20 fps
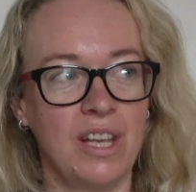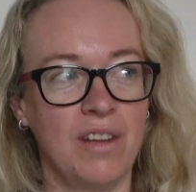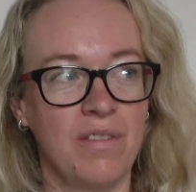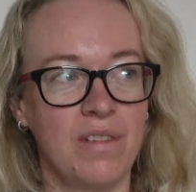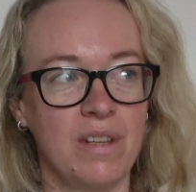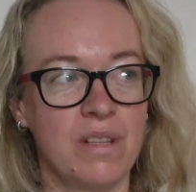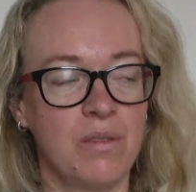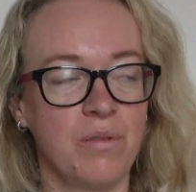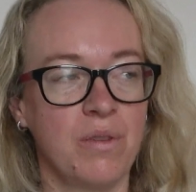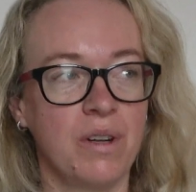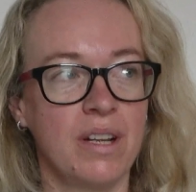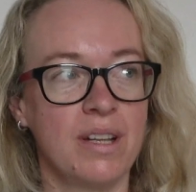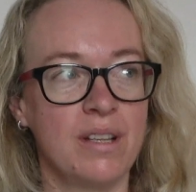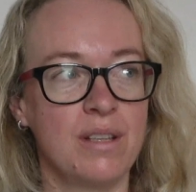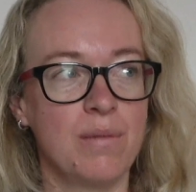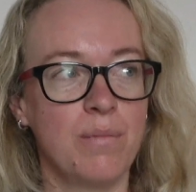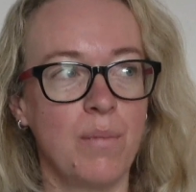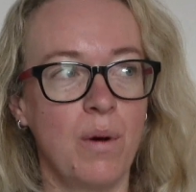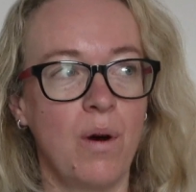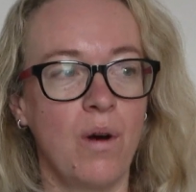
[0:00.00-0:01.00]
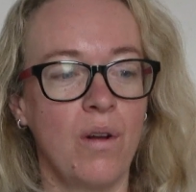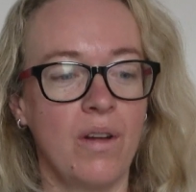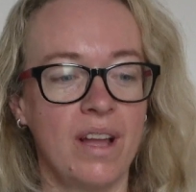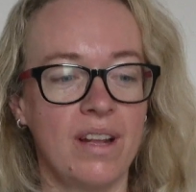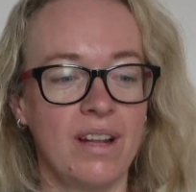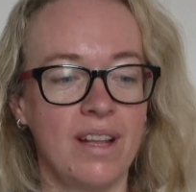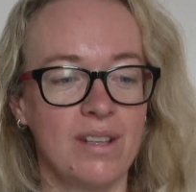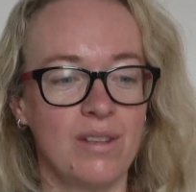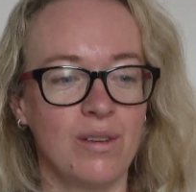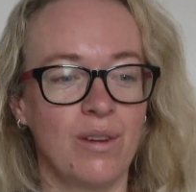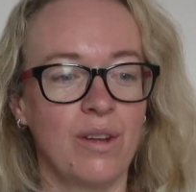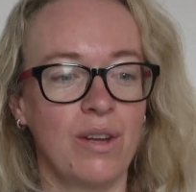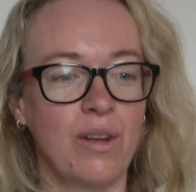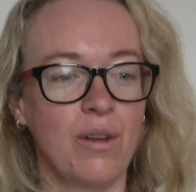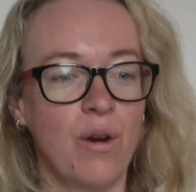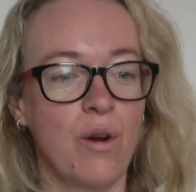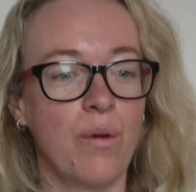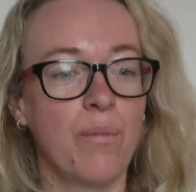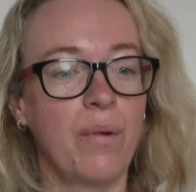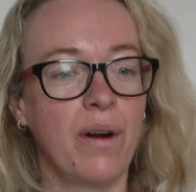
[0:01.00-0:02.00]
if it's really small and it's on
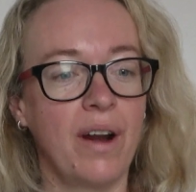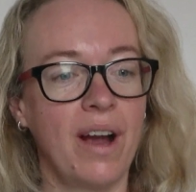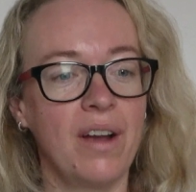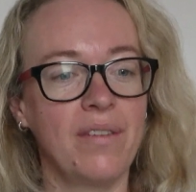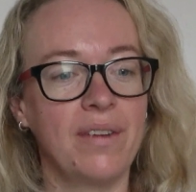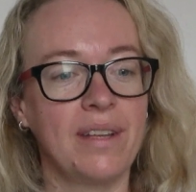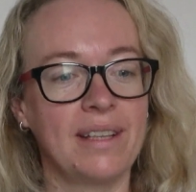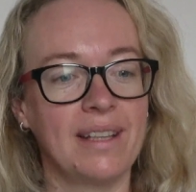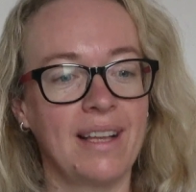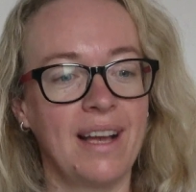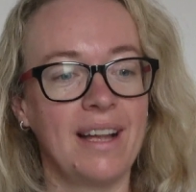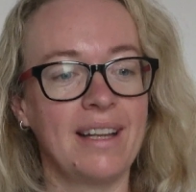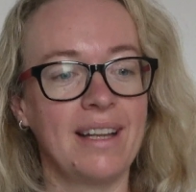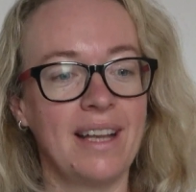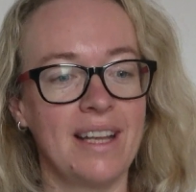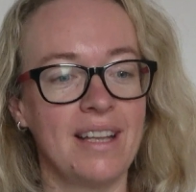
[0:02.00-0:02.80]
your private land,